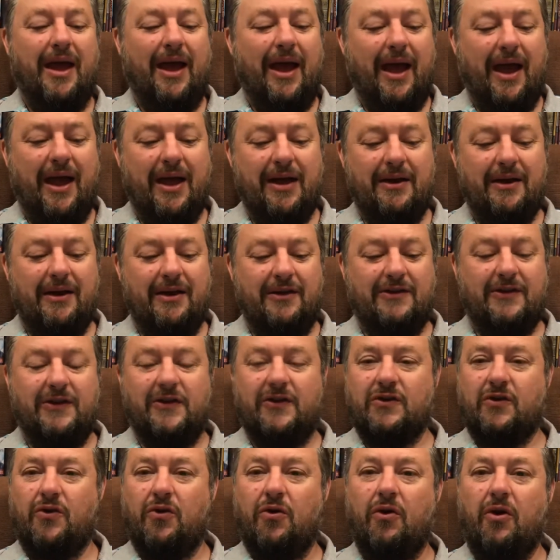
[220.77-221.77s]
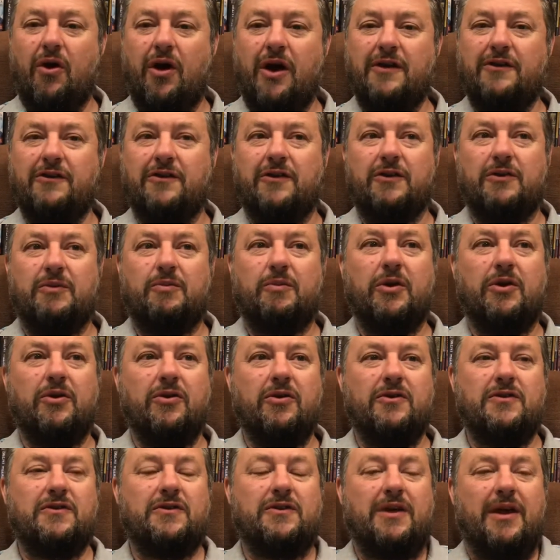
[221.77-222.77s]
And it's this crisis,
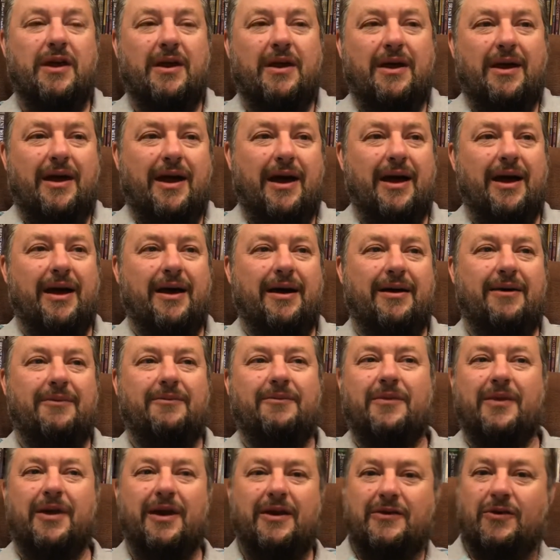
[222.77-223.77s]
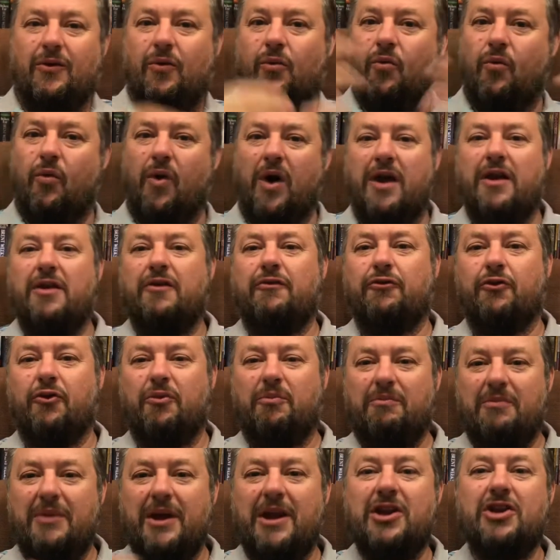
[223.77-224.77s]
because it's a wonderful
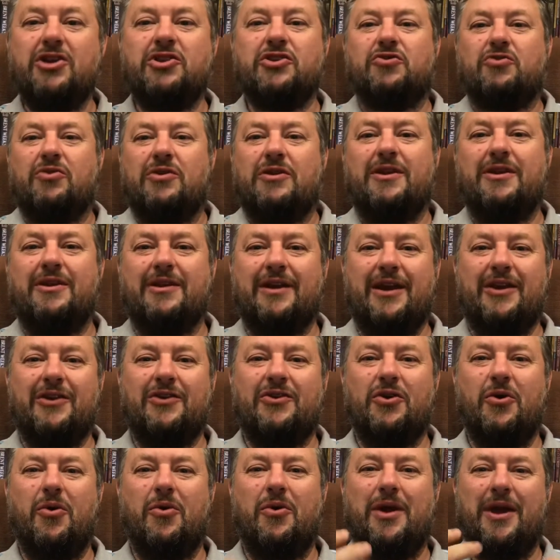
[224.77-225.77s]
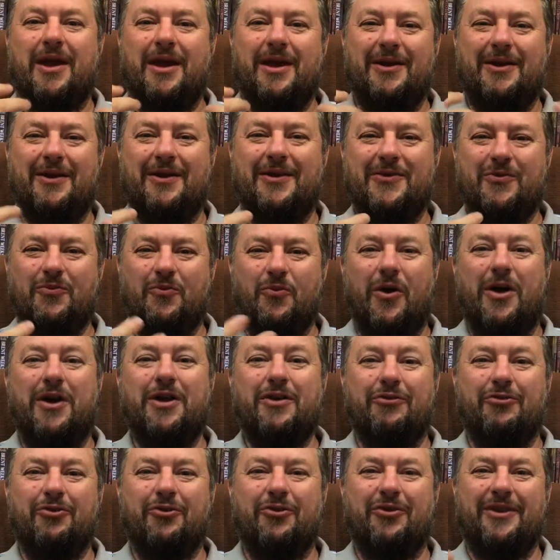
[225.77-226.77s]
ministry that they're doing, and it's
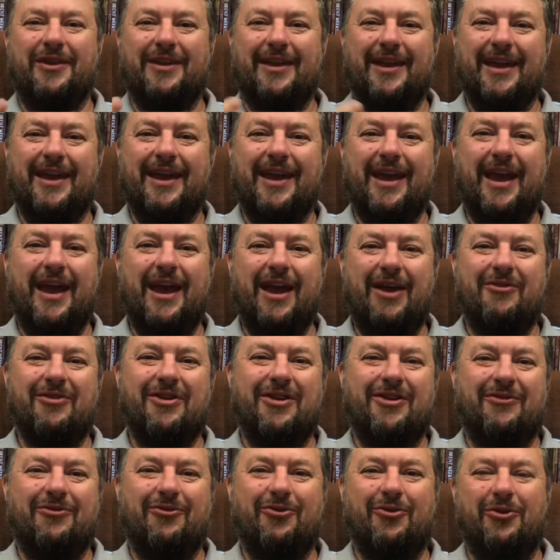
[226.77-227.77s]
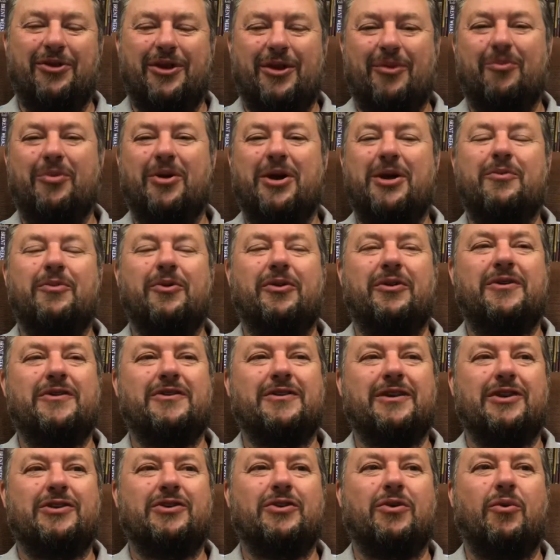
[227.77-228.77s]
wonderful that they're caring for their people in
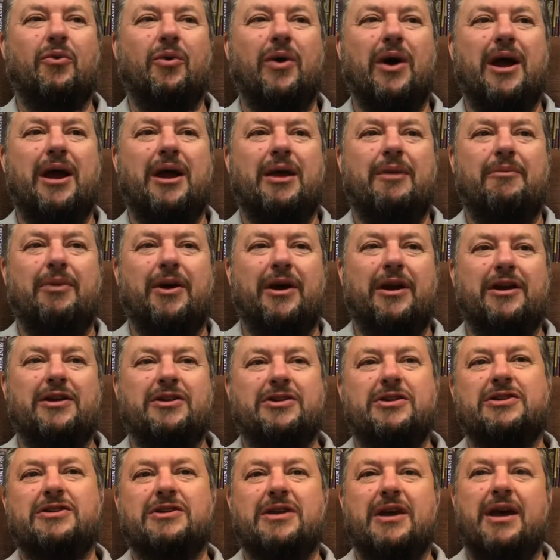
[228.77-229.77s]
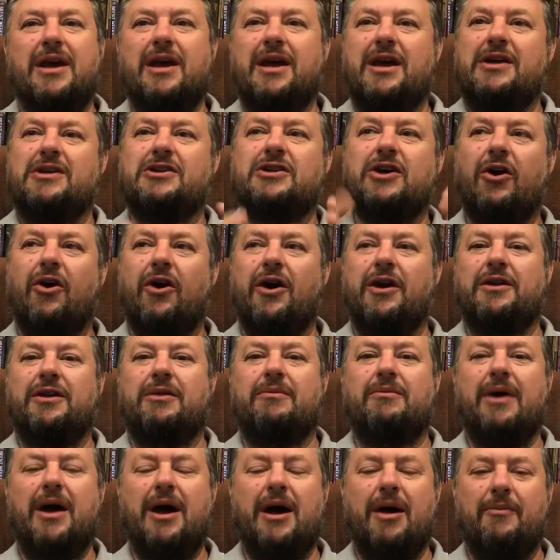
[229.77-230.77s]
such a way, but it's just tied
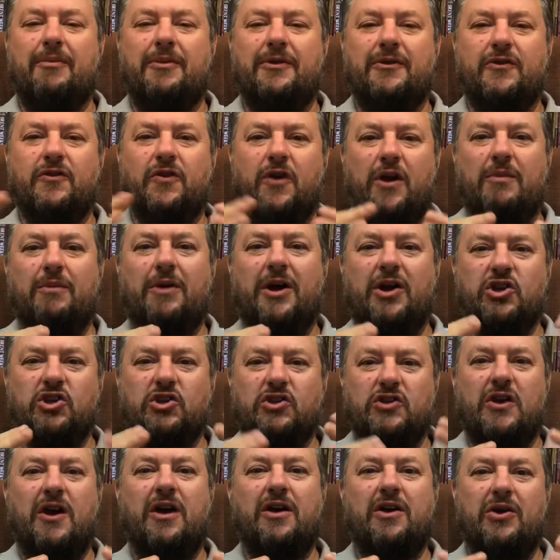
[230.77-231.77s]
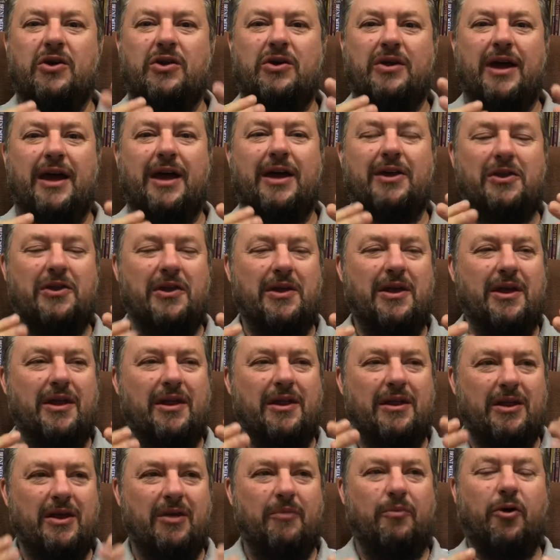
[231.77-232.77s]
them up, but so much so that
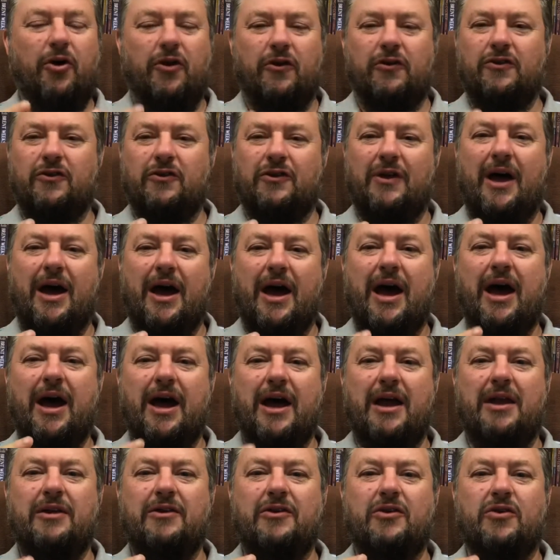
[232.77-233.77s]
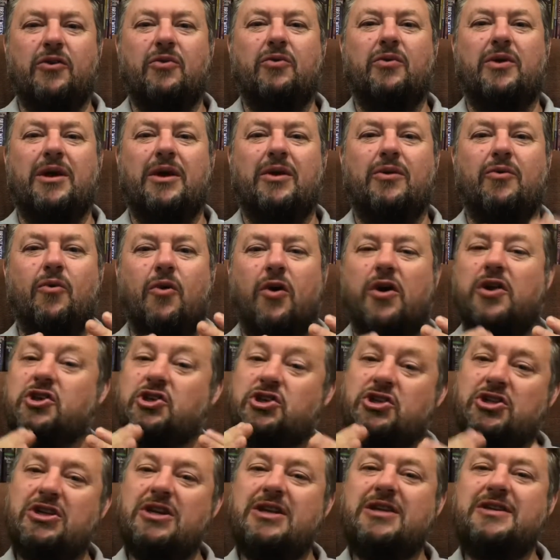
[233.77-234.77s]
the apostles aren't doing what
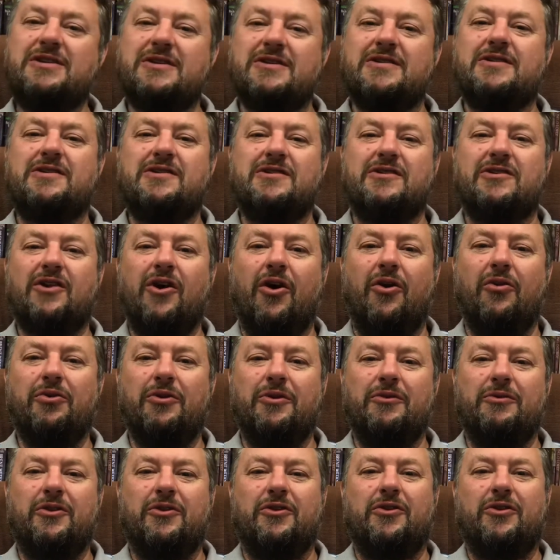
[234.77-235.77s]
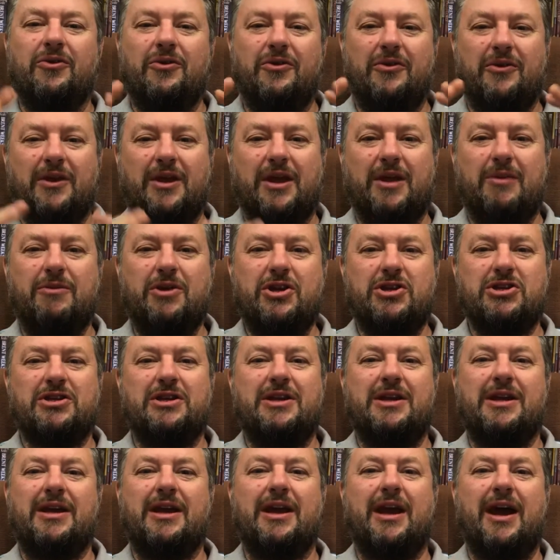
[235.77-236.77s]
Jesus has told them to do, the
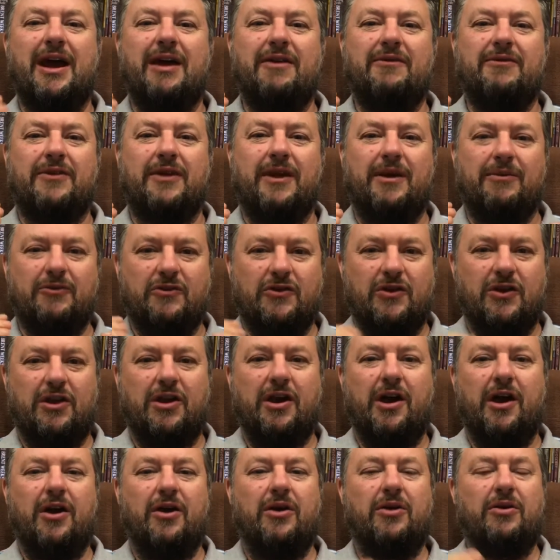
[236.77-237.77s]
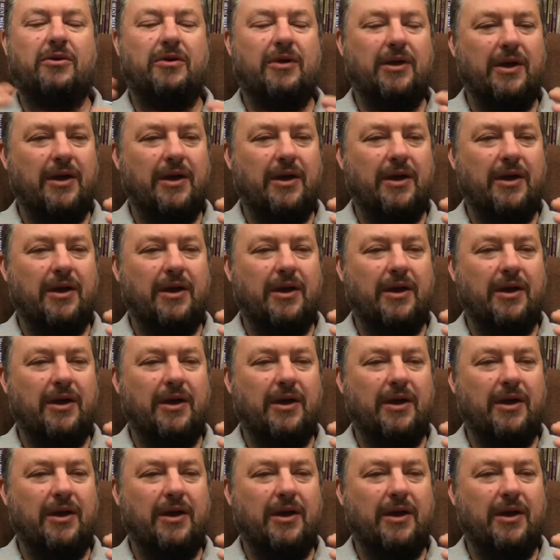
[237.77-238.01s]
commission he gave them to go